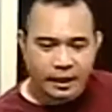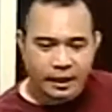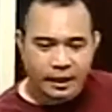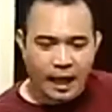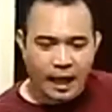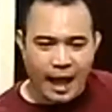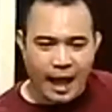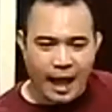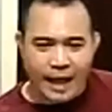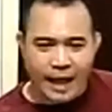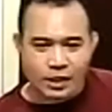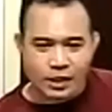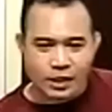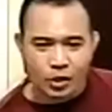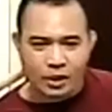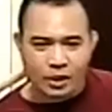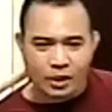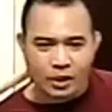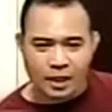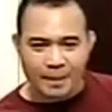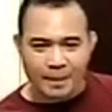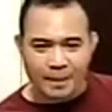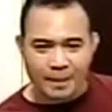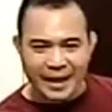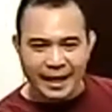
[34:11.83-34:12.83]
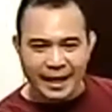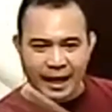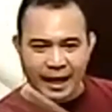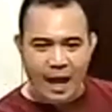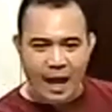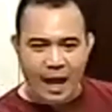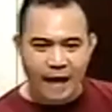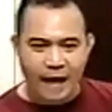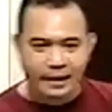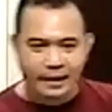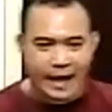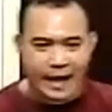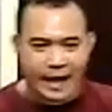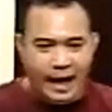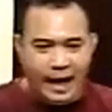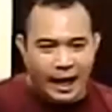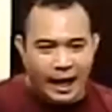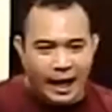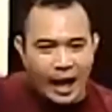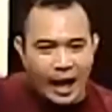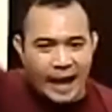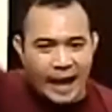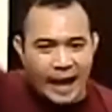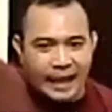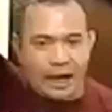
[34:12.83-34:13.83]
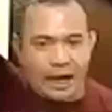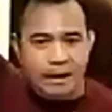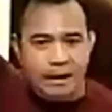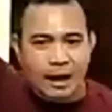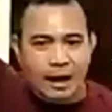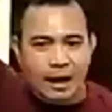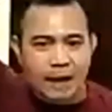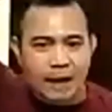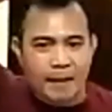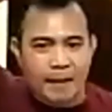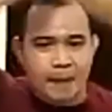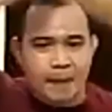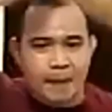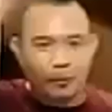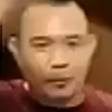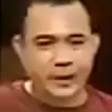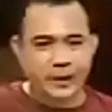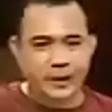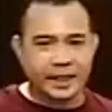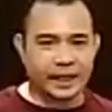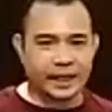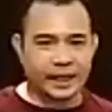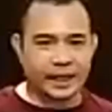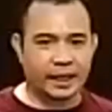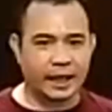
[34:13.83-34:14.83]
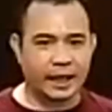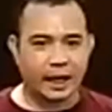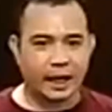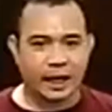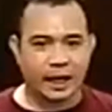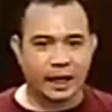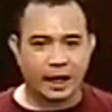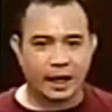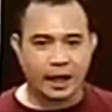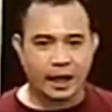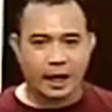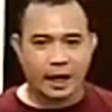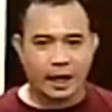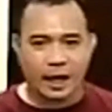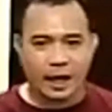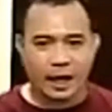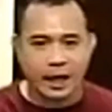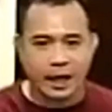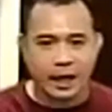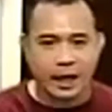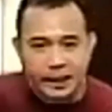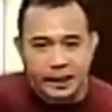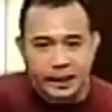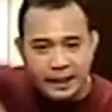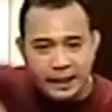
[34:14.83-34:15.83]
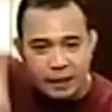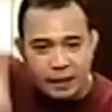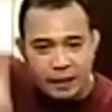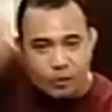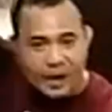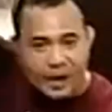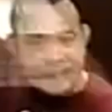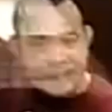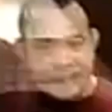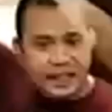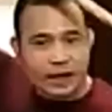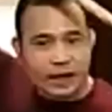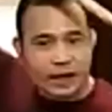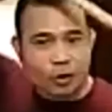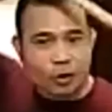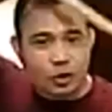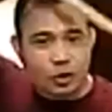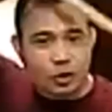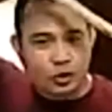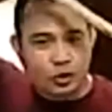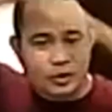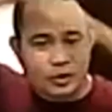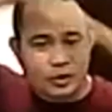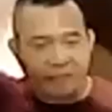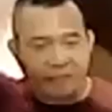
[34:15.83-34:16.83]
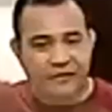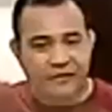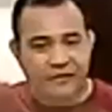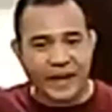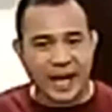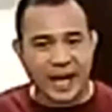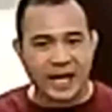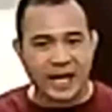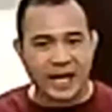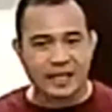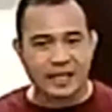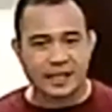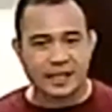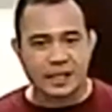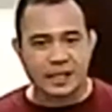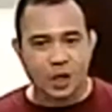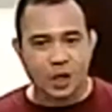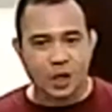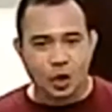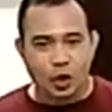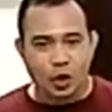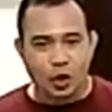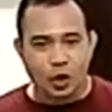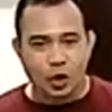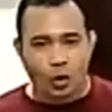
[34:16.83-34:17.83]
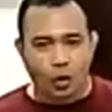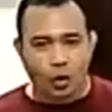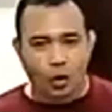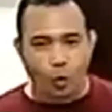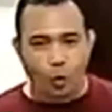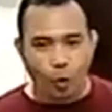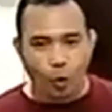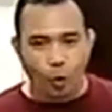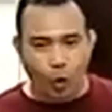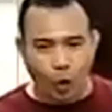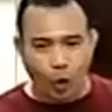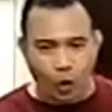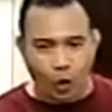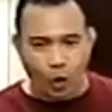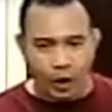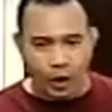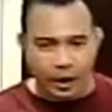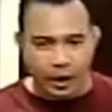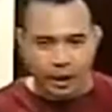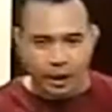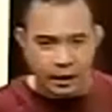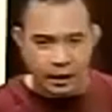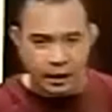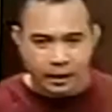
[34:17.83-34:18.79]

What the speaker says: As soon as I made the contact, I can come up with the hitting right across the face, or